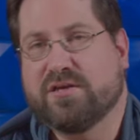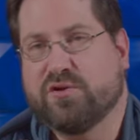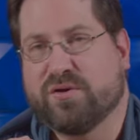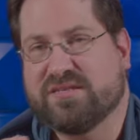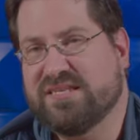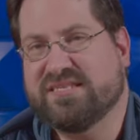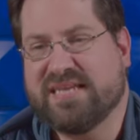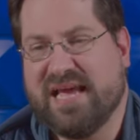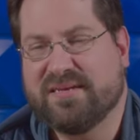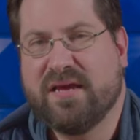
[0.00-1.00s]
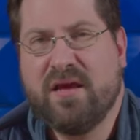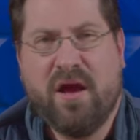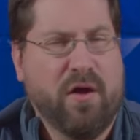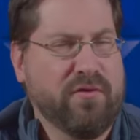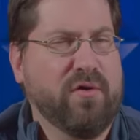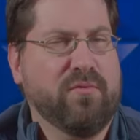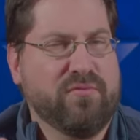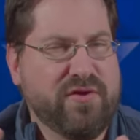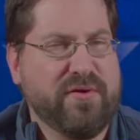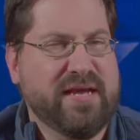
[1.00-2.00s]
your C-stand, although
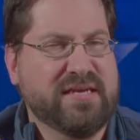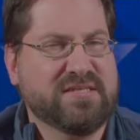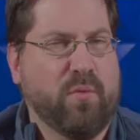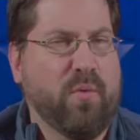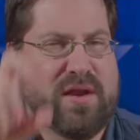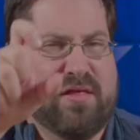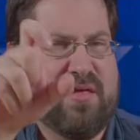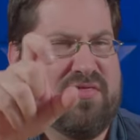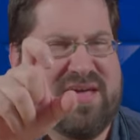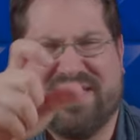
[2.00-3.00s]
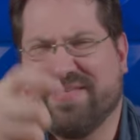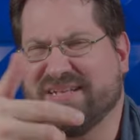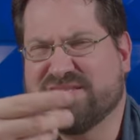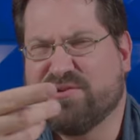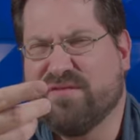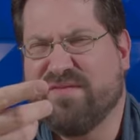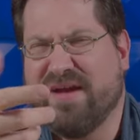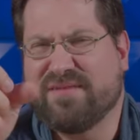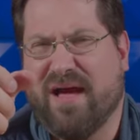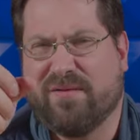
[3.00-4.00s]
there is one other thing. I think it's
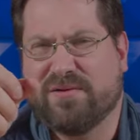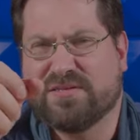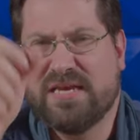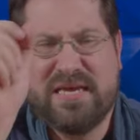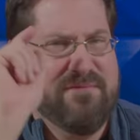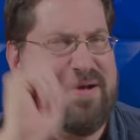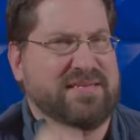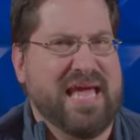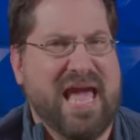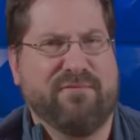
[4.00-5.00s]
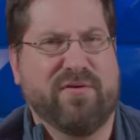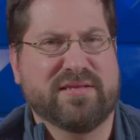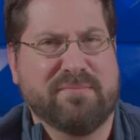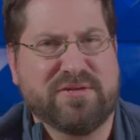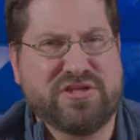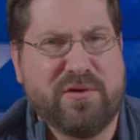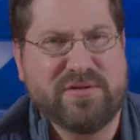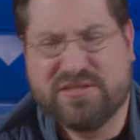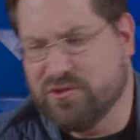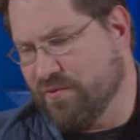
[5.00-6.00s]
$35. In fact, I have one. Let me show
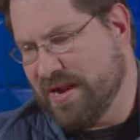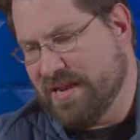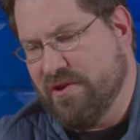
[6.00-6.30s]
it to you right